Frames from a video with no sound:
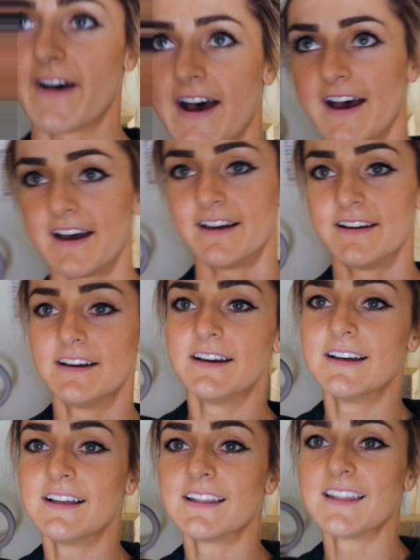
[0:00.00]
uh,
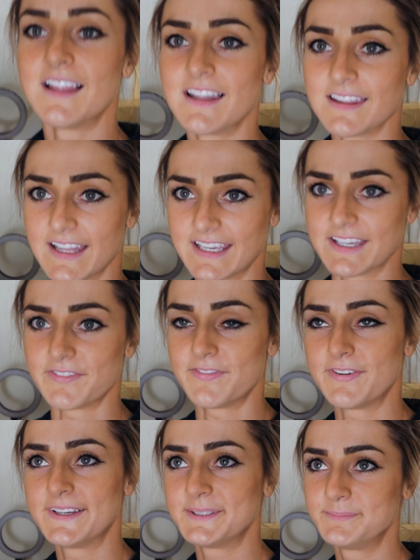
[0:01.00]
like
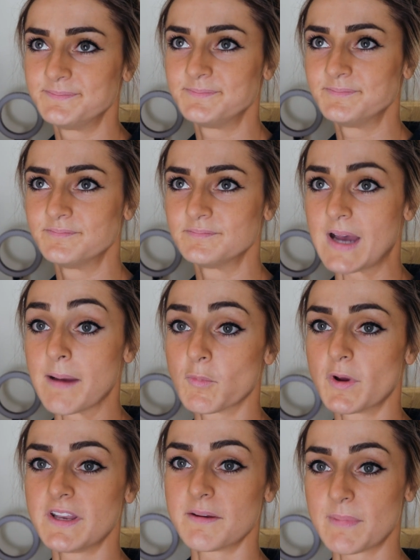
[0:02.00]
if I'm
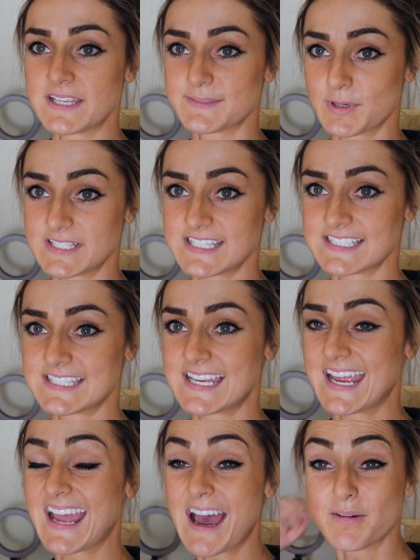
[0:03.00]
going to get my spray tan
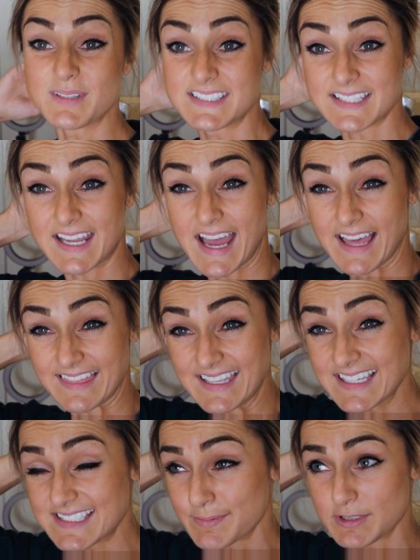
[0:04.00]
today, I would say, I
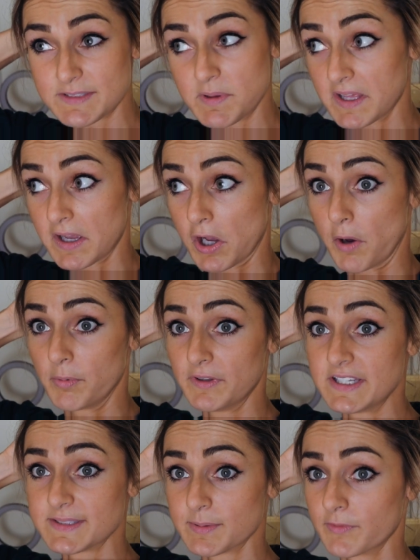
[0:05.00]
think it's supposed to be like a couple
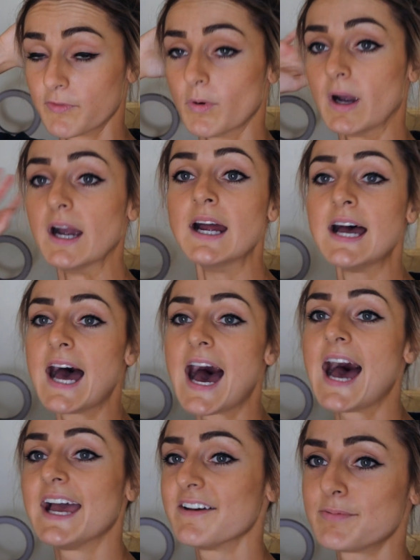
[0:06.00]
days before.
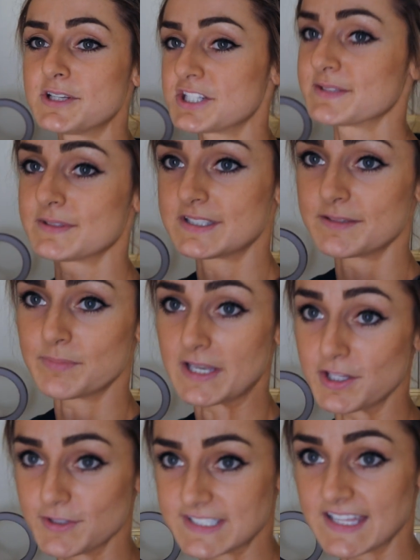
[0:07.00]
I haven't just
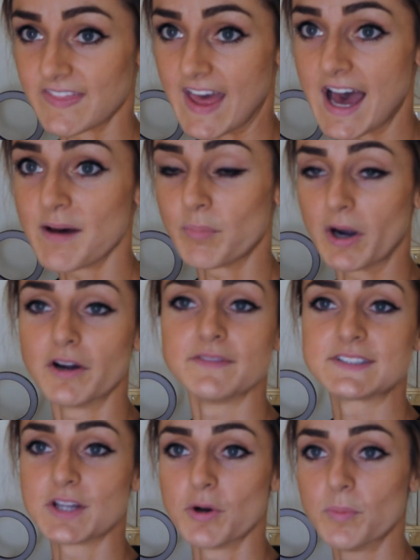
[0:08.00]
been using that bar of
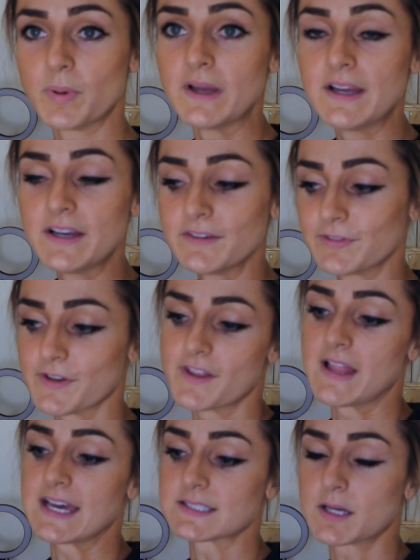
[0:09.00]
soap for the
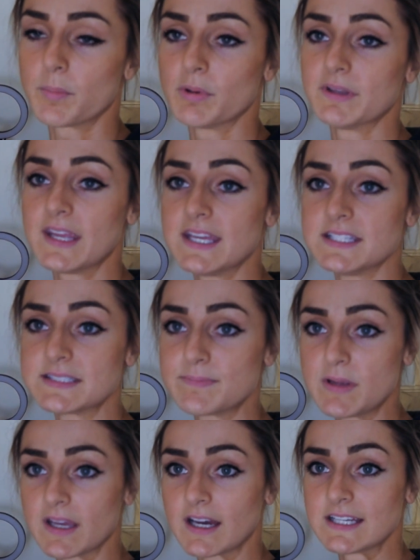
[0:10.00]
last couple days
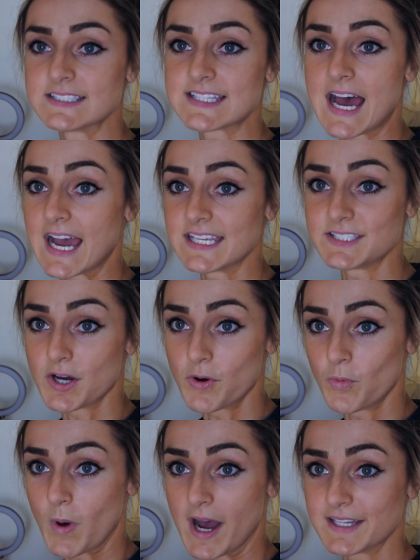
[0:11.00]
because I
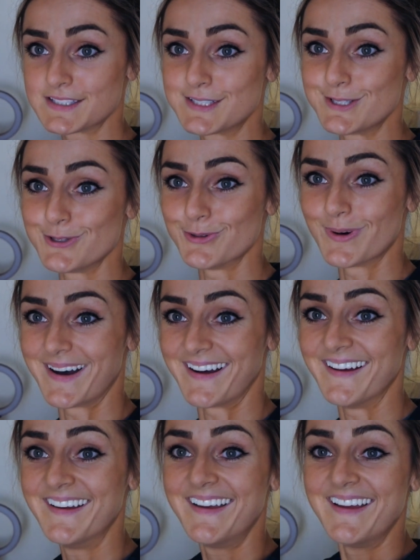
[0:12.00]
don't want to
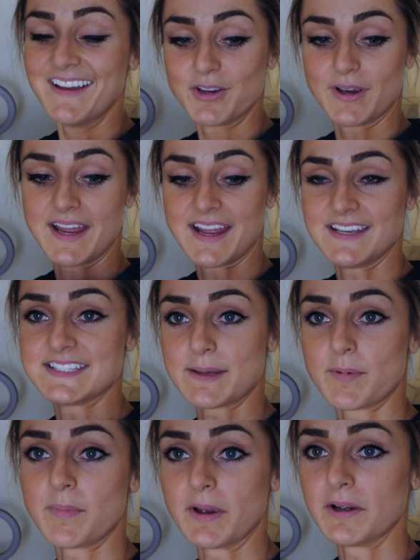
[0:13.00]
uh, create any
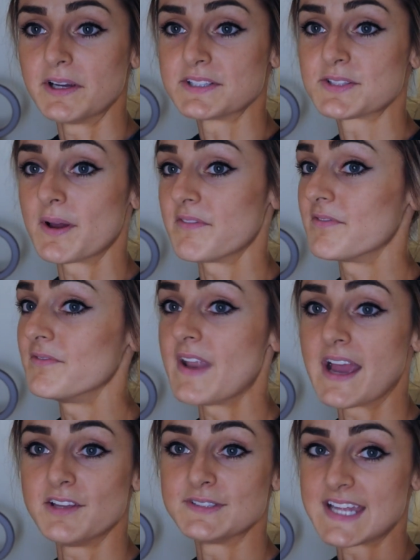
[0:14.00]
type of barrier. So I've
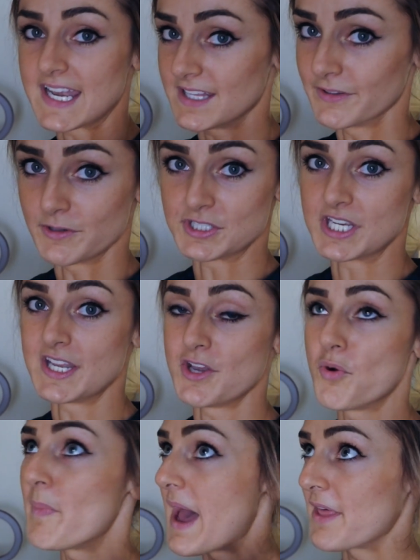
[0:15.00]
not used any lotion,
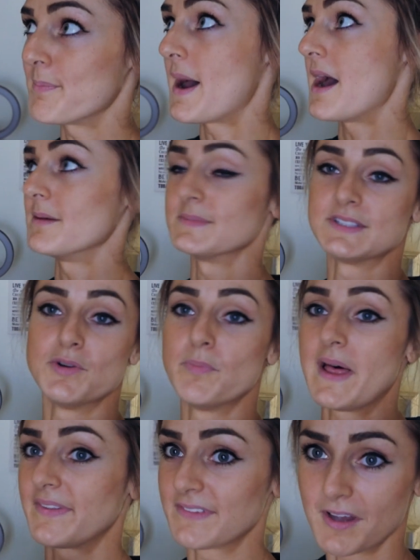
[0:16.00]
no bath bombs, no
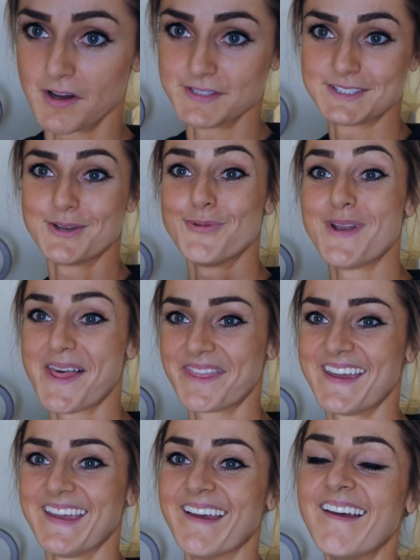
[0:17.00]
bath salts, no
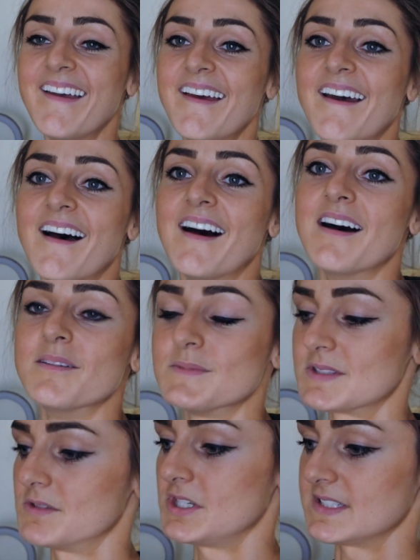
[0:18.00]
nothing. Um,
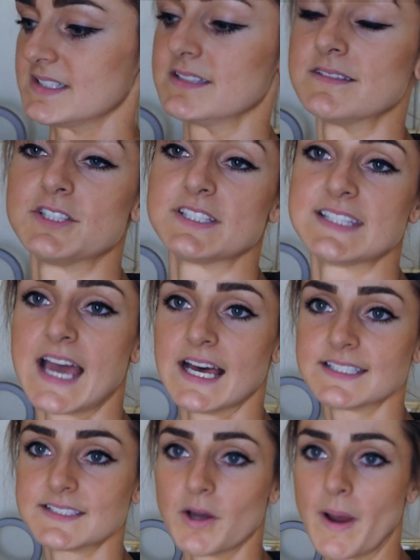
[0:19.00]
so just, just
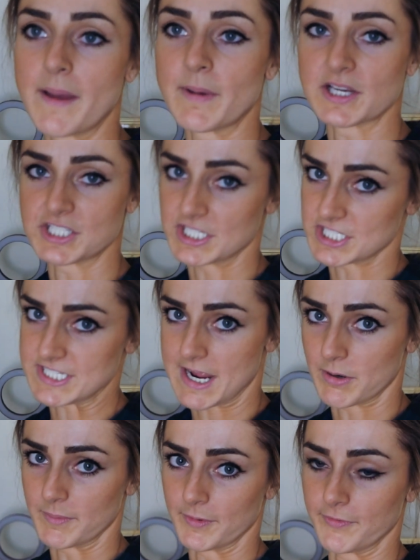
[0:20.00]
that. So I'm actually gonna
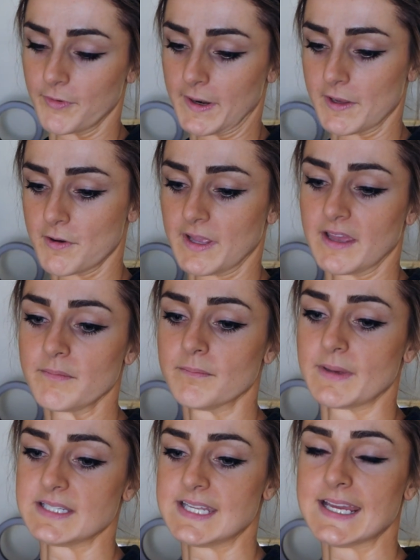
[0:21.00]
shower before I go get
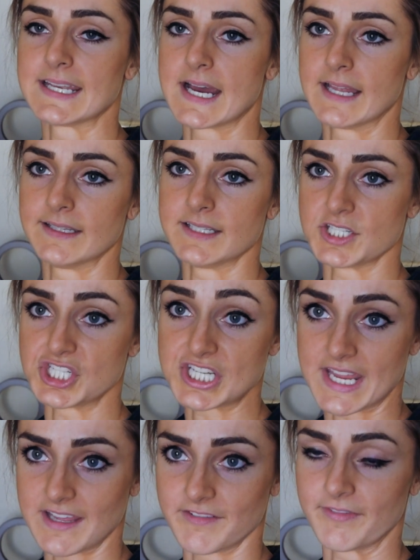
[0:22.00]
my tan on and
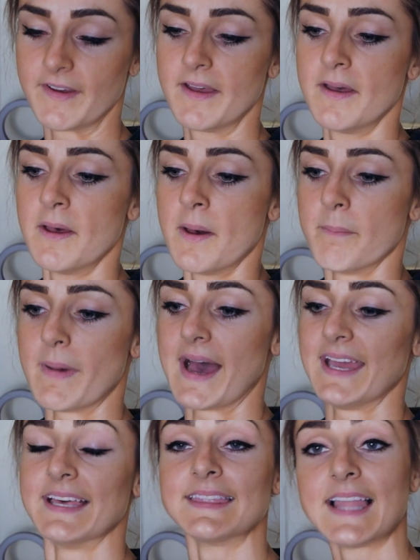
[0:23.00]
shave
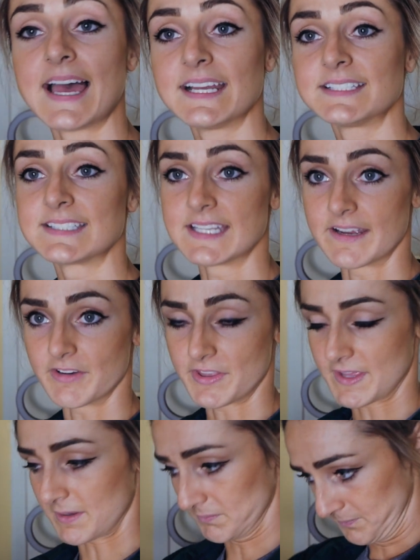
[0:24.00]
my legs and
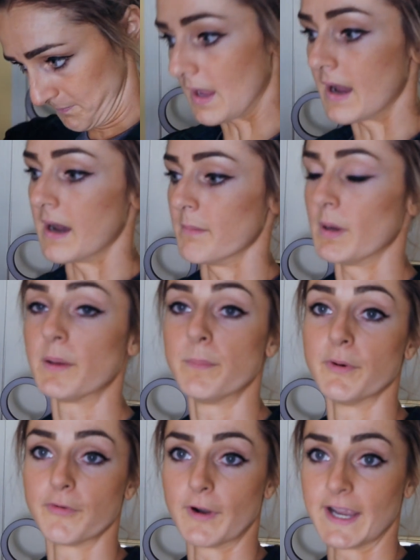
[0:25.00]
everything um,
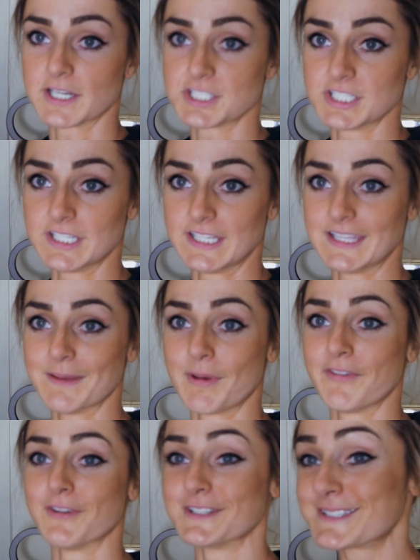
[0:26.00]
before I actually get
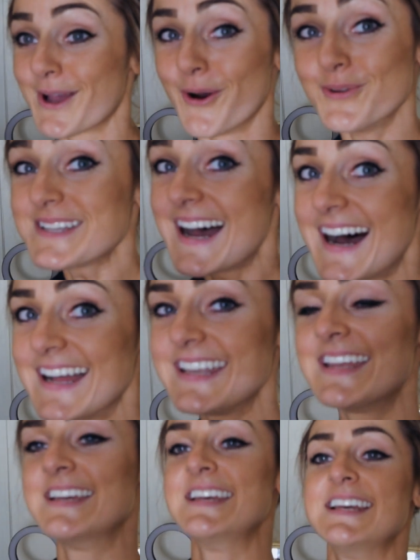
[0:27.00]
my first coat
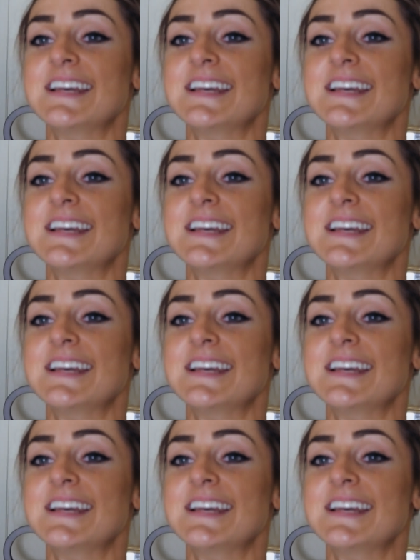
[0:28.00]
on.